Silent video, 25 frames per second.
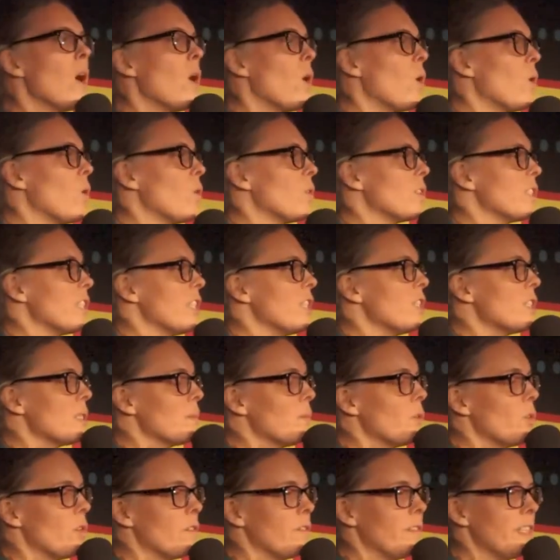or to use the
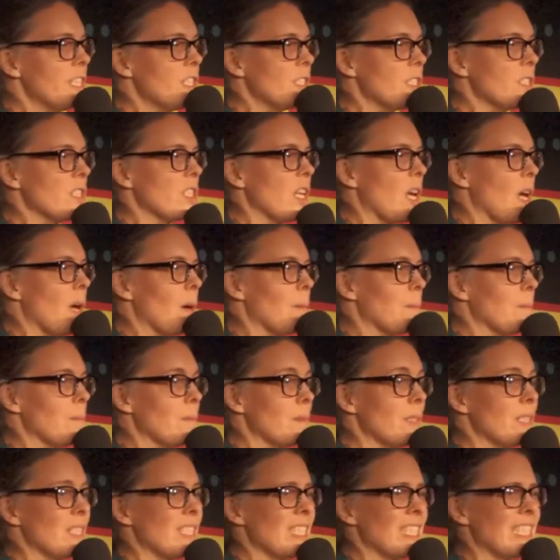more official term,
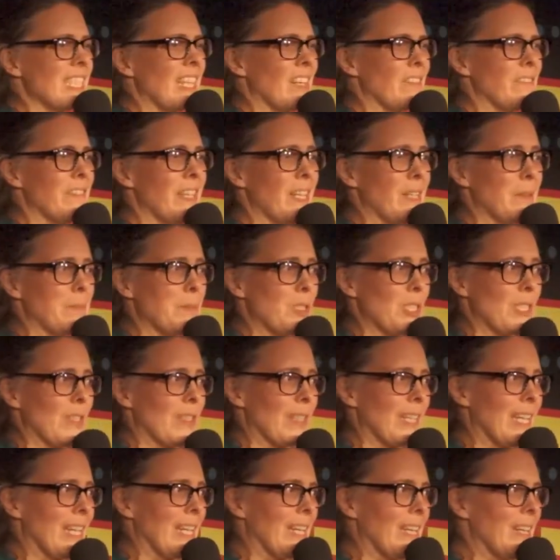self-help
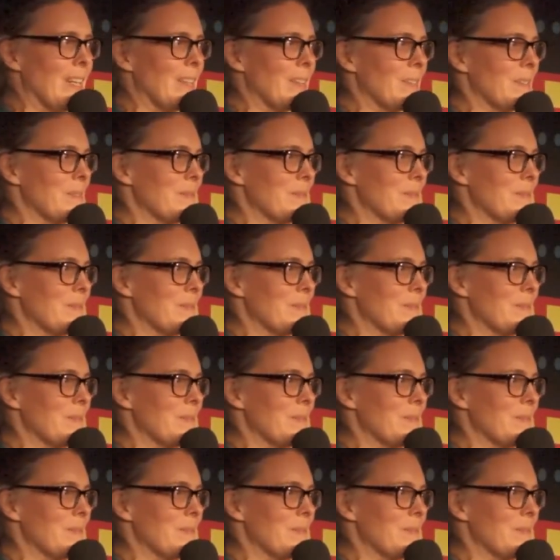junkie.